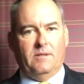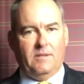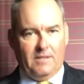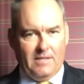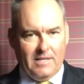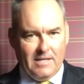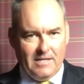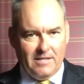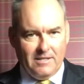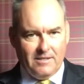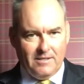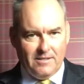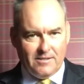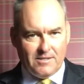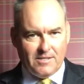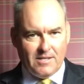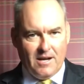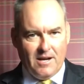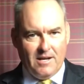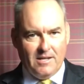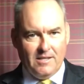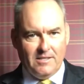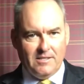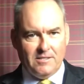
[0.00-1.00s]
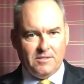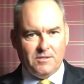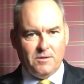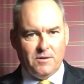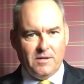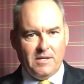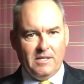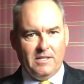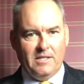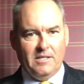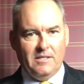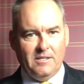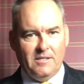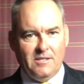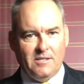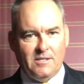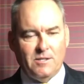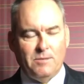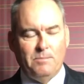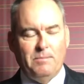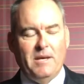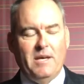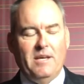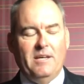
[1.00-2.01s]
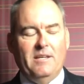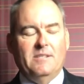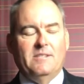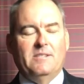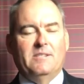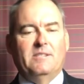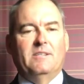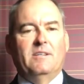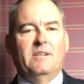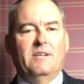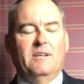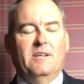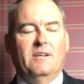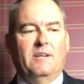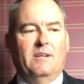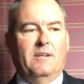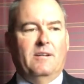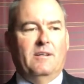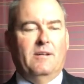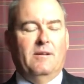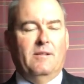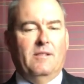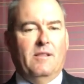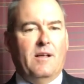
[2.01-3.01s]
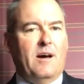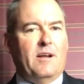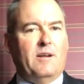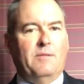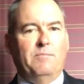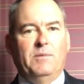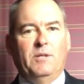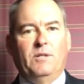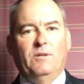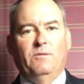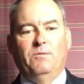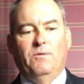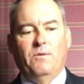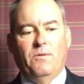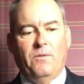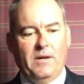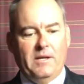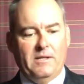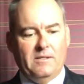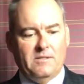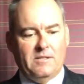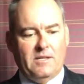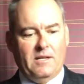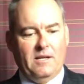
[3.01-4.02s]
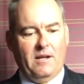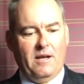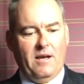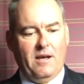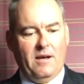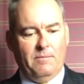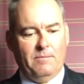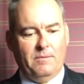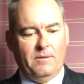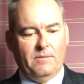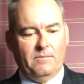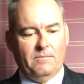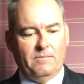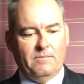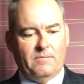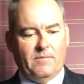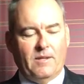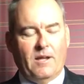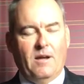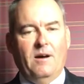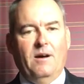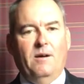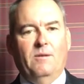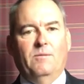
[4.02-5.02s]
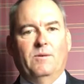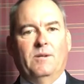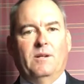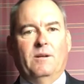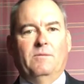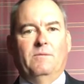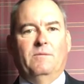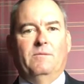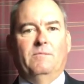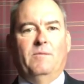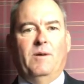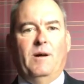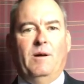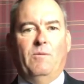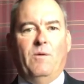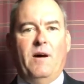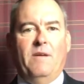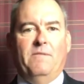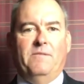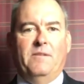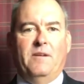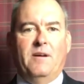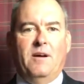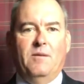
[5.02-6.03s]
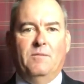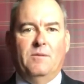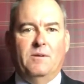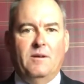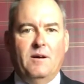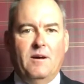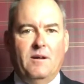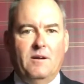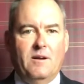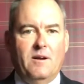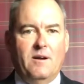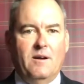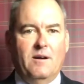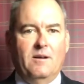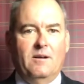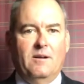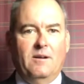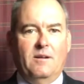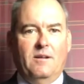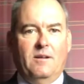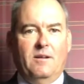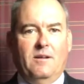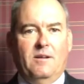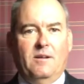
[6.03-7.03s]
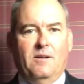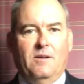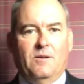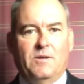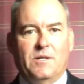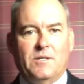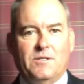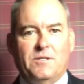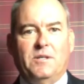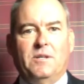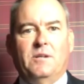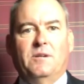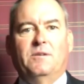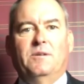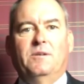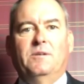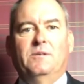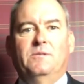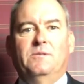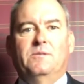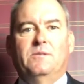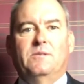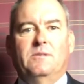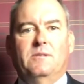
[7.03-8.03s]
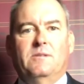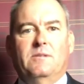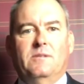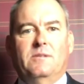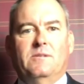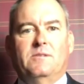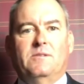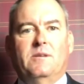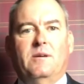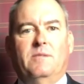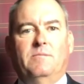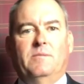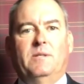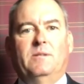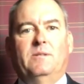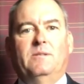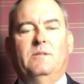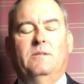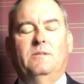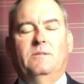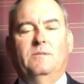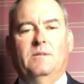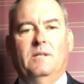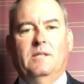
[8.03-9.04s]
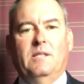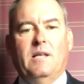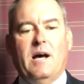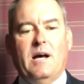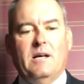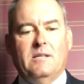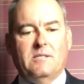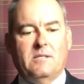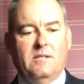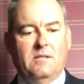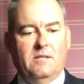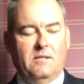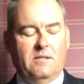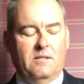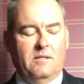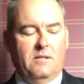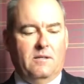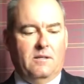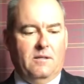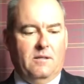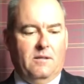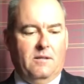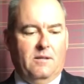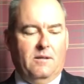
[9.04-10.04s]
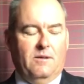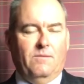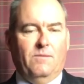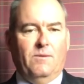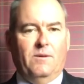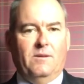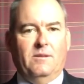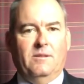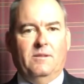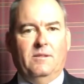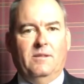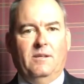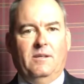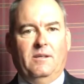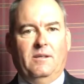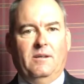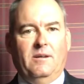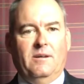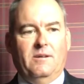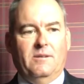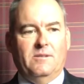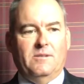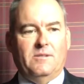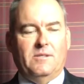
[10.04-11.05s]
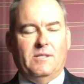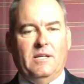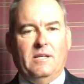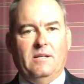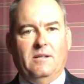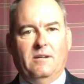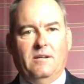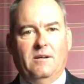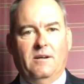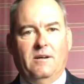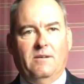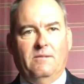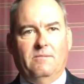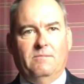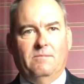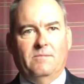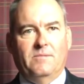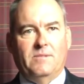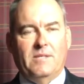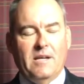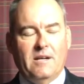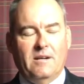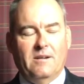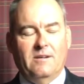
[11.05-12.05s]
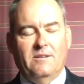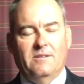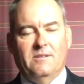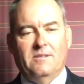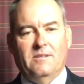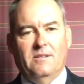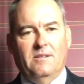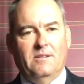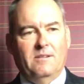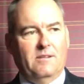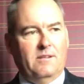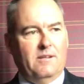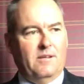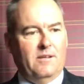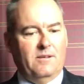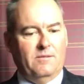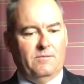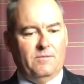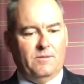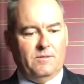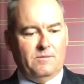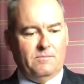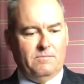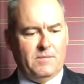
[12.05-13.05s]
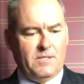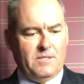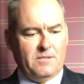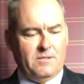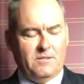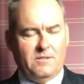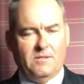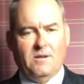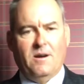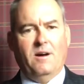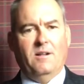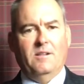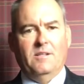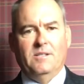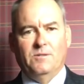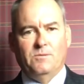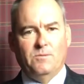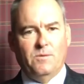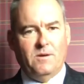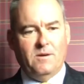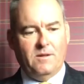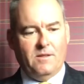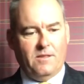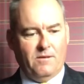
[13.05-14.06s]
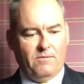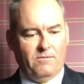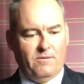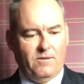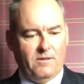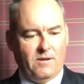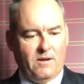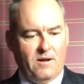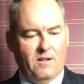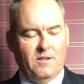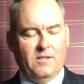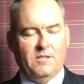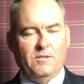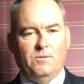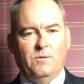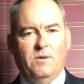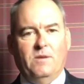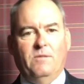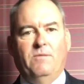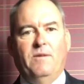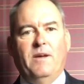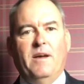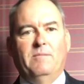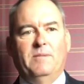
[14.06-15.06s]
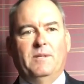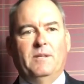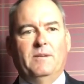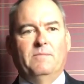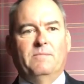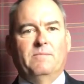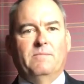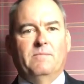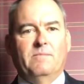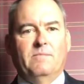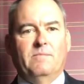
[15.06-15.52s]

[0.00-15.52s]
get into the silence or get into the space, a lot of beautiful things can happen. My wife and I were on our Christian cruise this summer to Alaska, one of the singers, and it was Mrs. Collingsworth for the Collingsworth family,